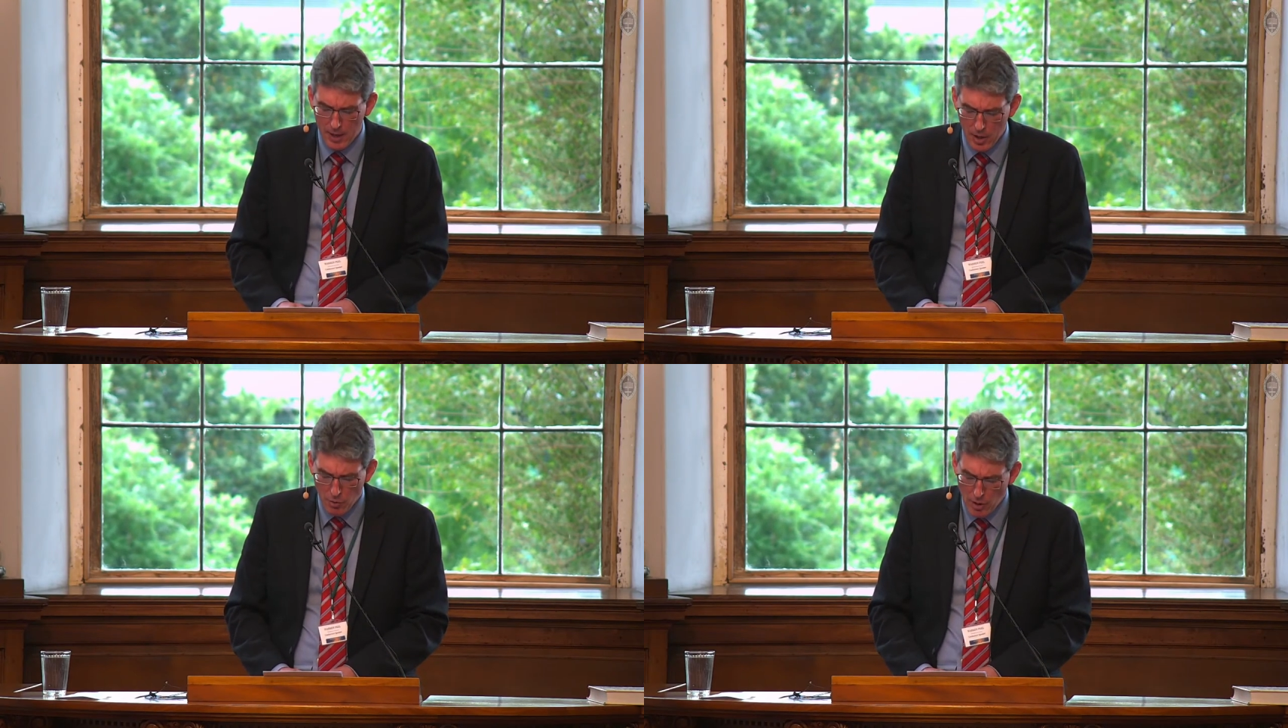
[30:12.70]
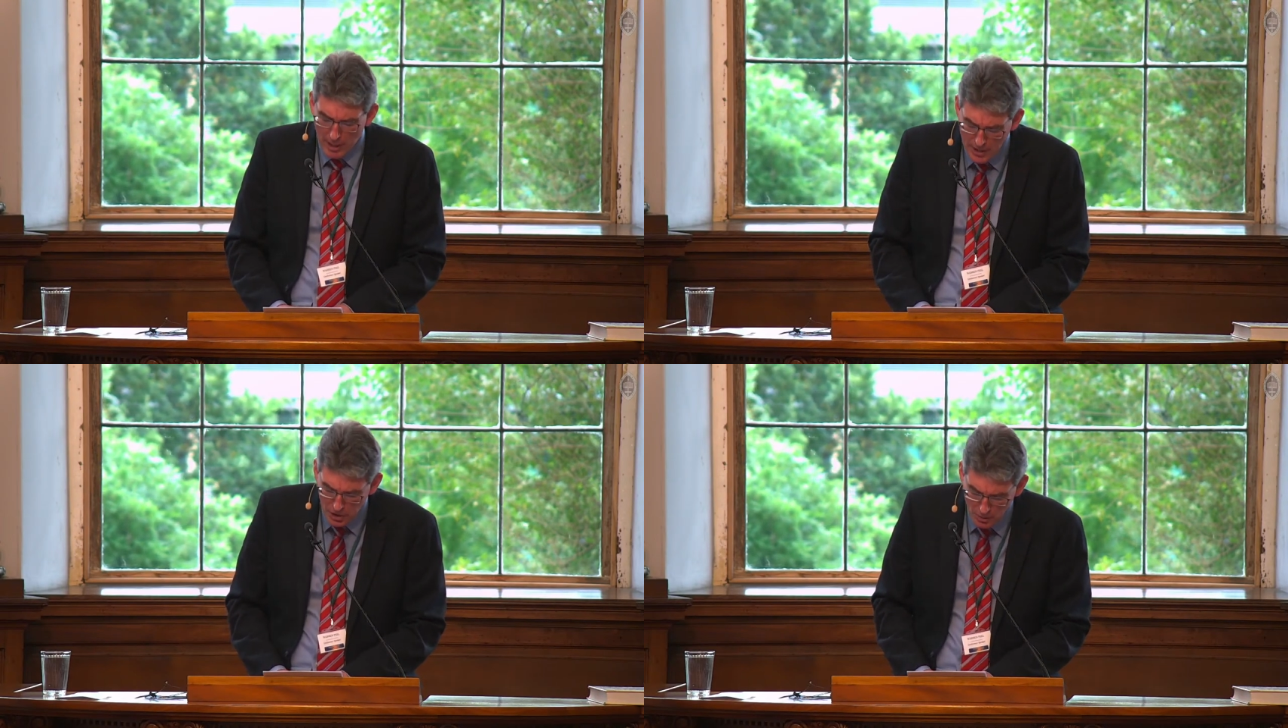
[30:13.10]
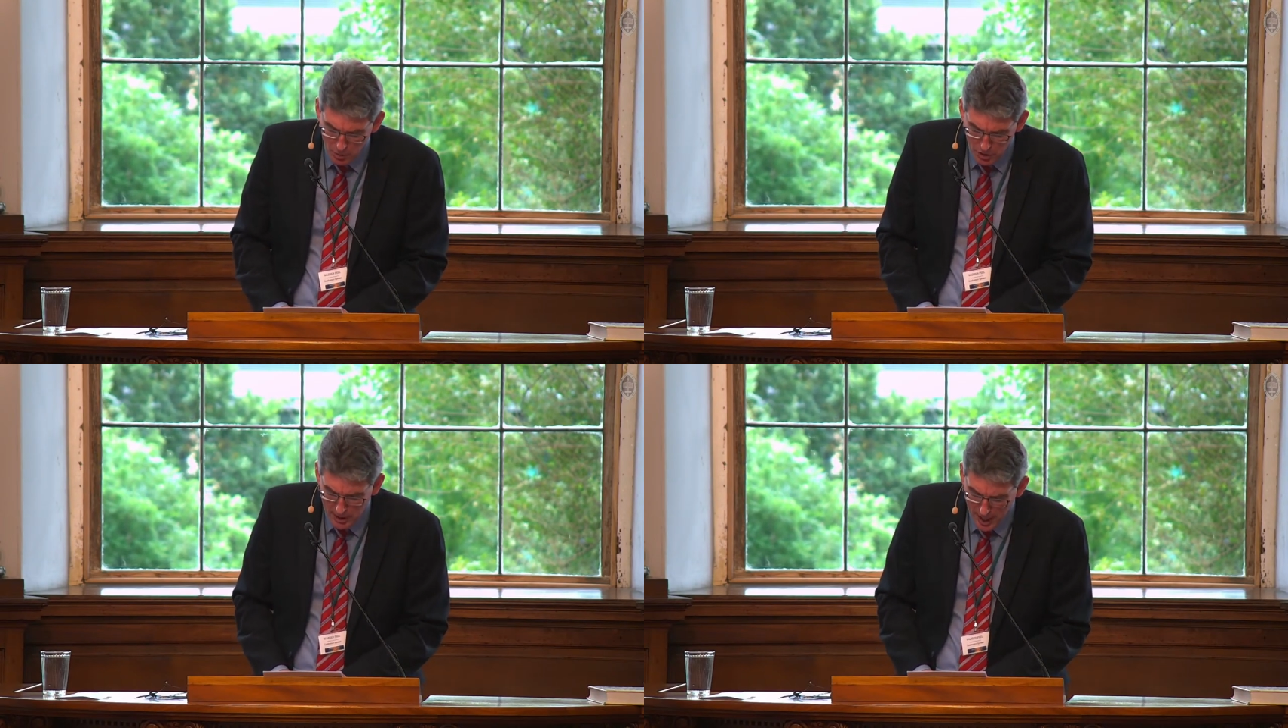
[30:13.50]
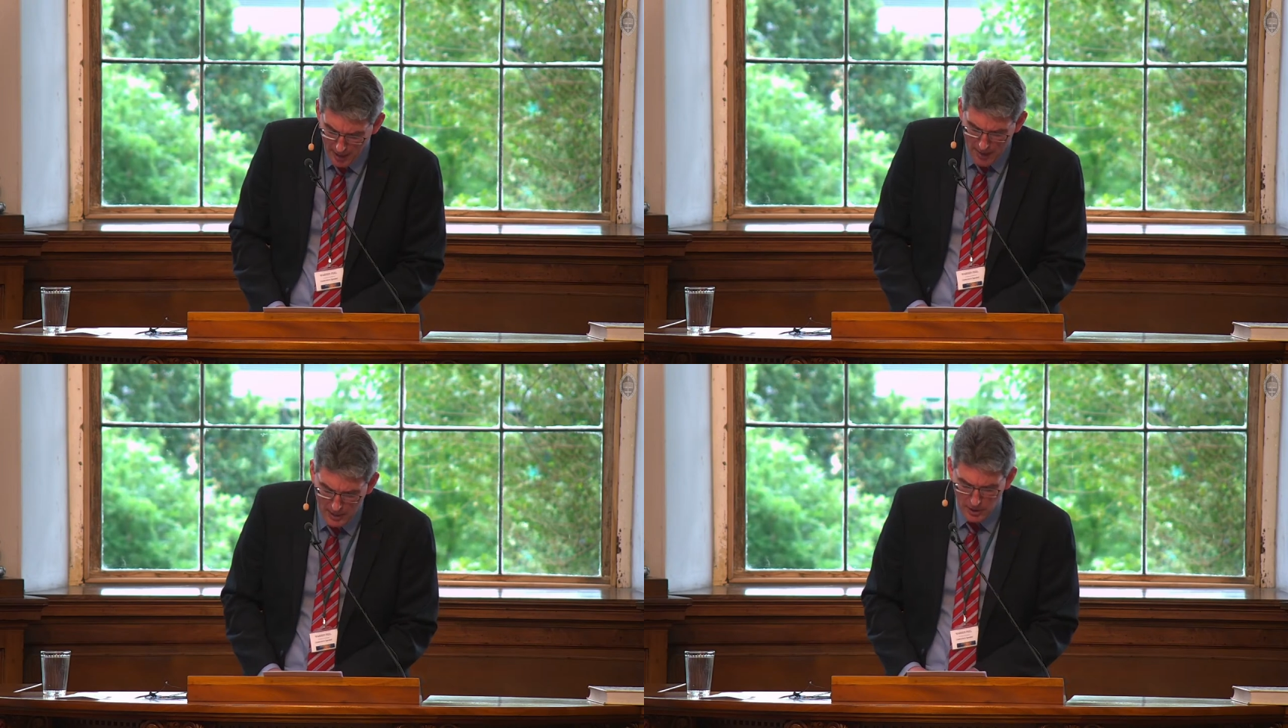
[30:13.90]
Religion was
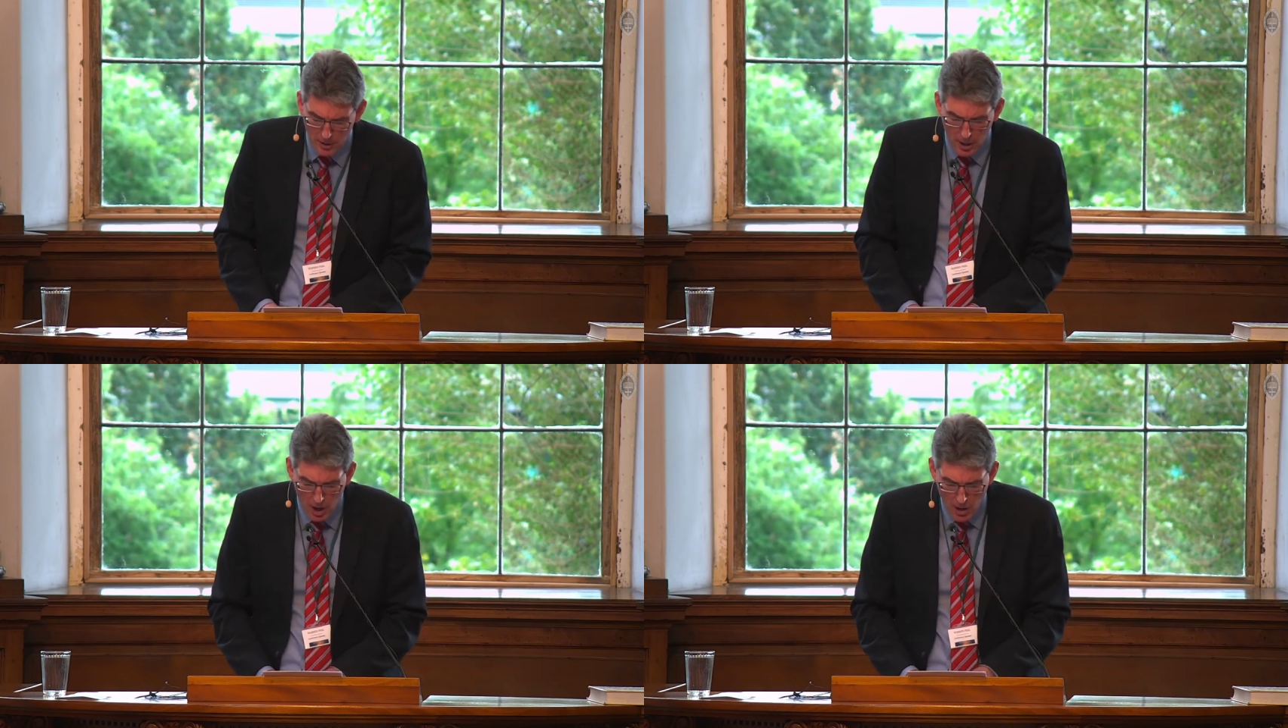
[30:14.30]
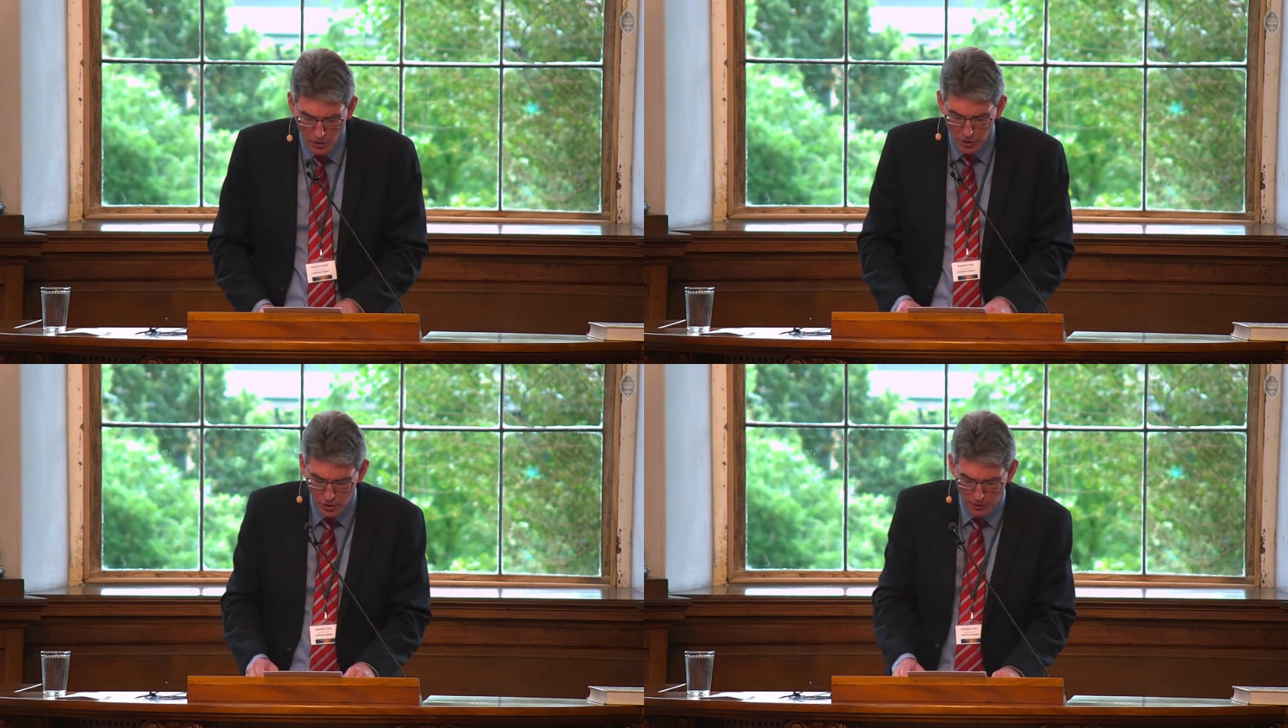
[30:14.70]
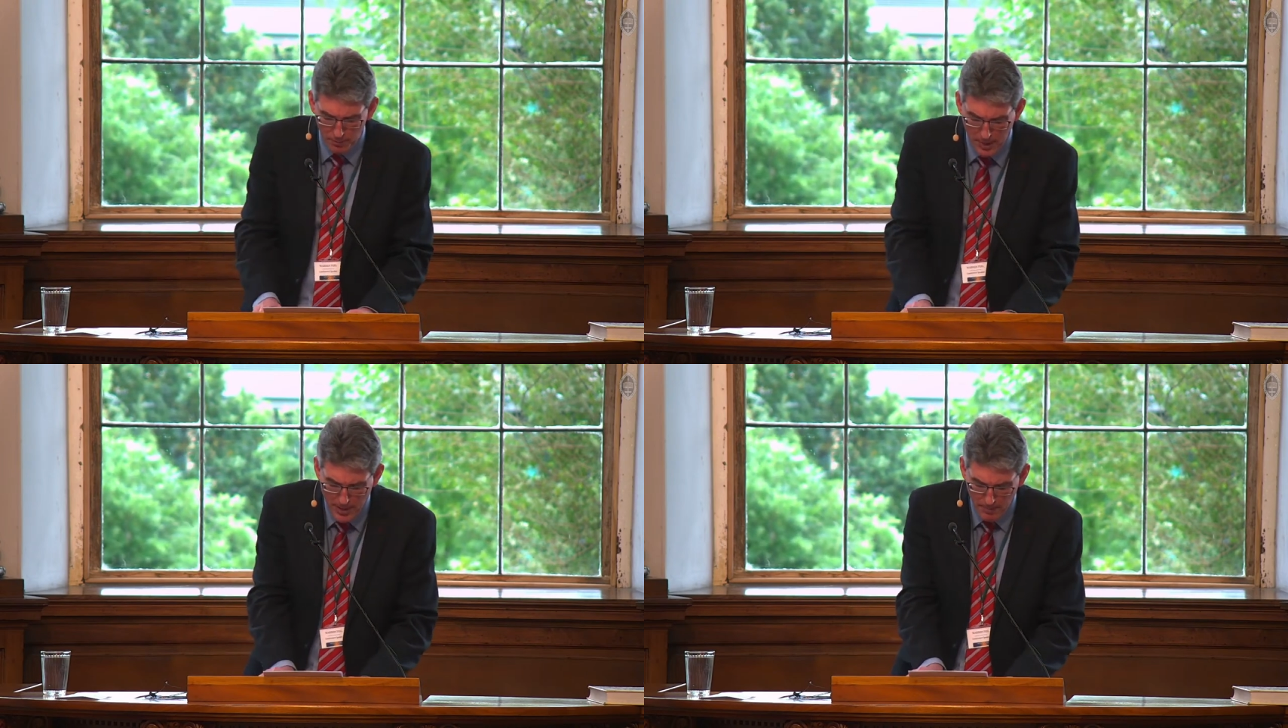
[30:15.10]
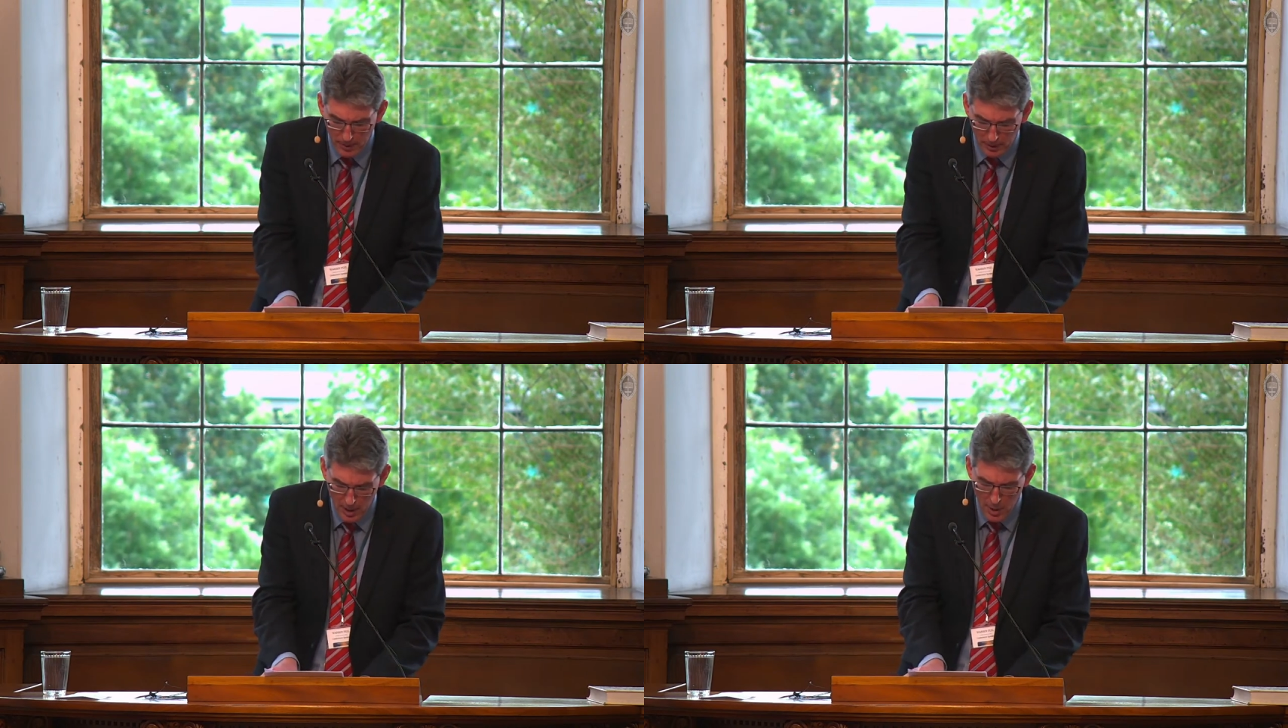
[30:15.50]
carried to the hearts of
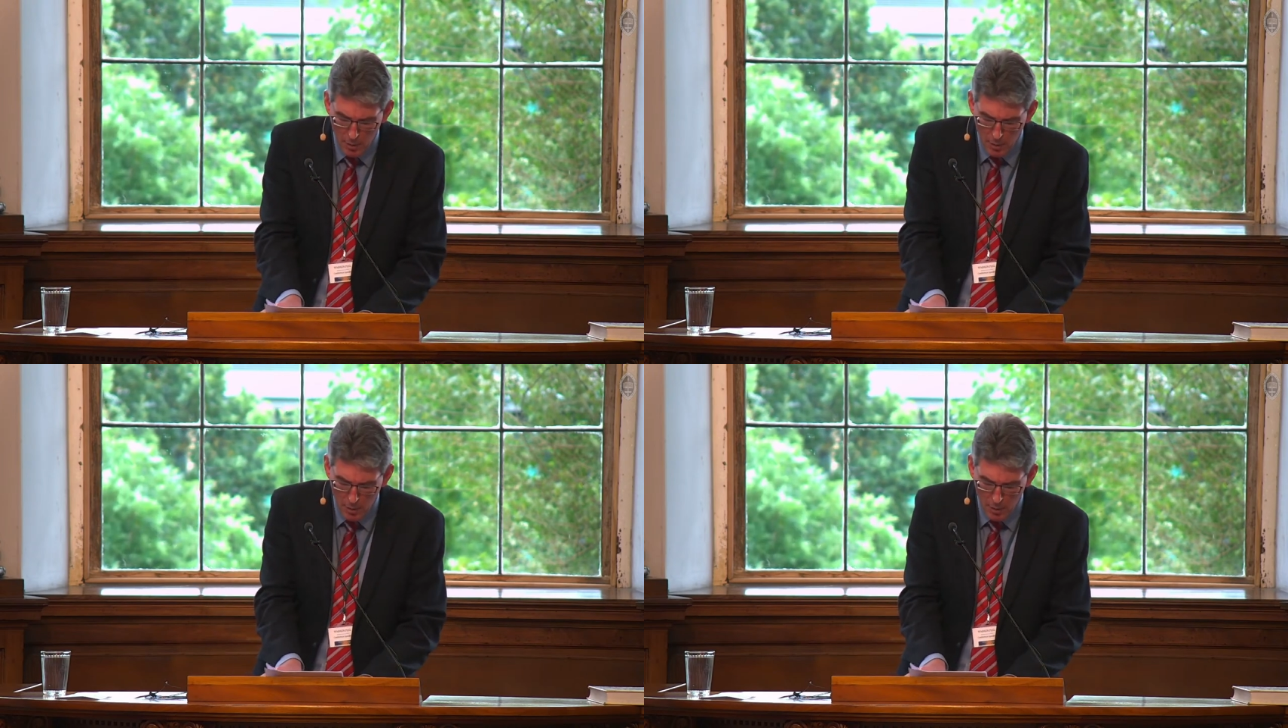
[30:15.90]
people